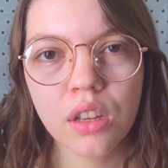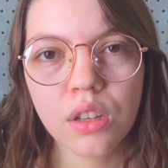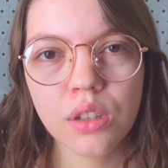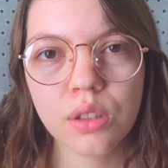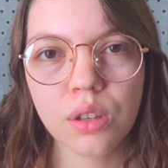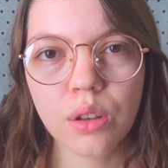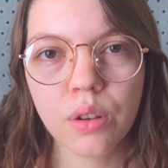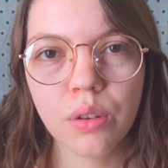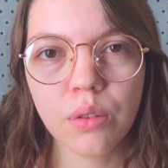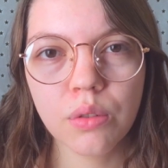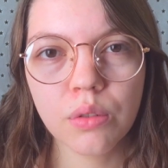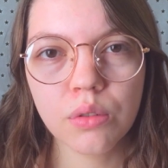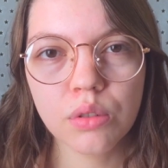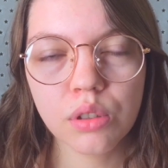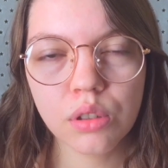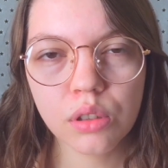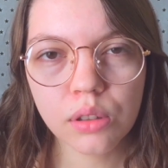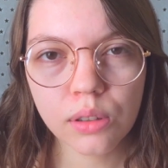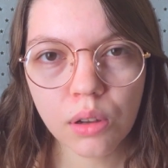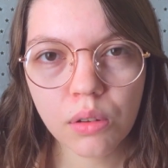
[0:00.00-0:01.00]
So
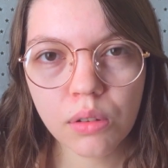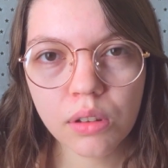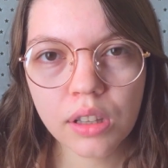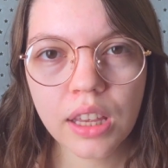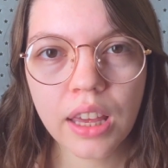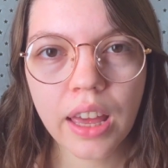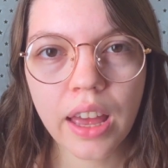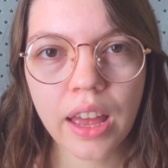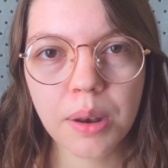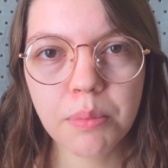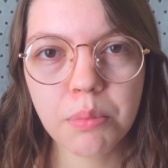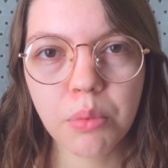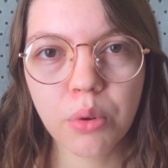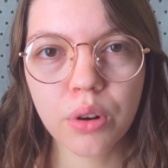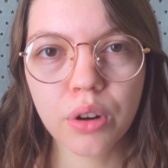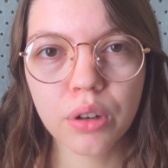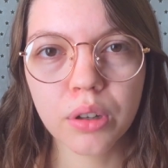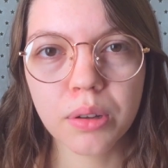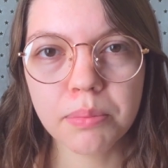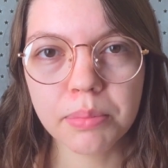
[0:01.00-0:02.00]
slowly add
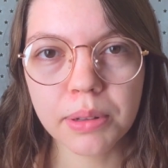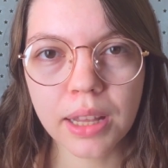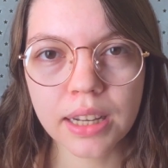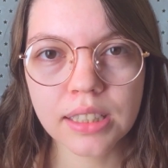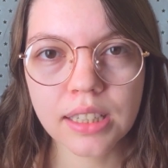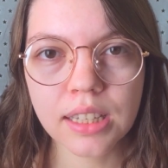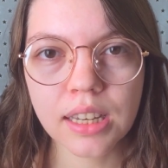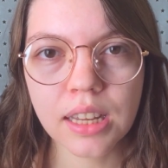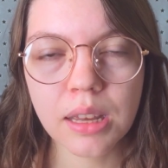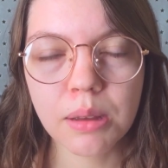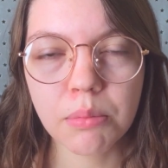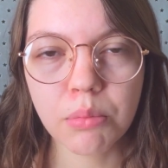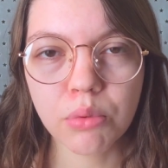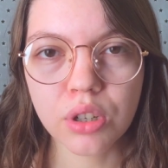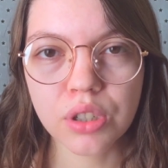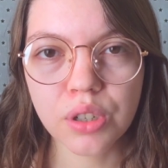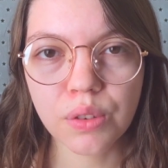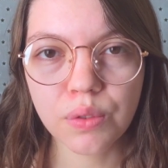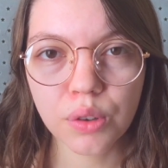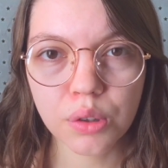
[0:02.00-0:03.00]
more complexity and more
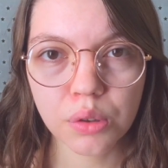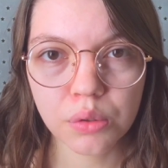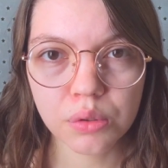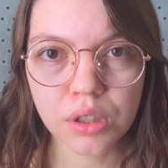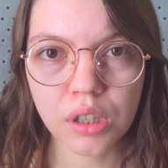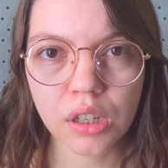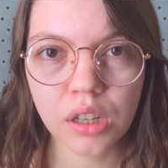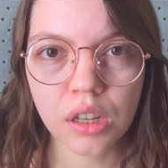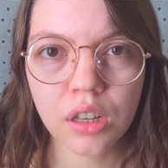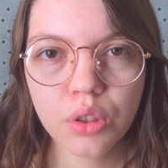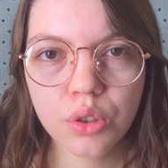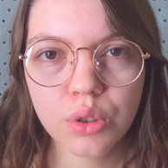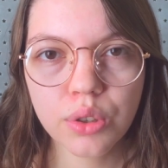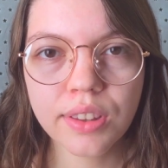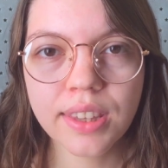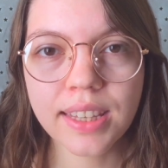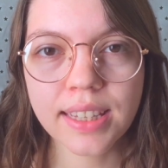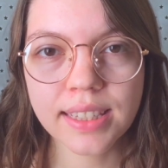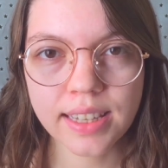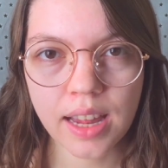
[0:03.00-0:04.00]
difficulty to
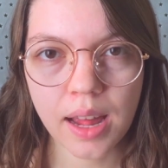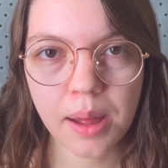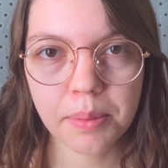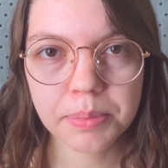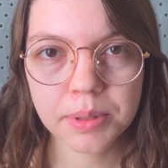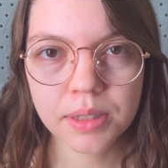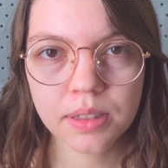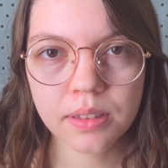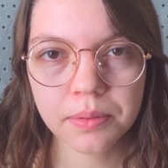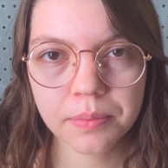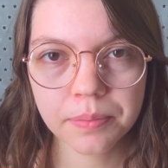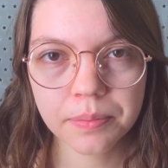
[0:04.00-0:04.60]
these steps.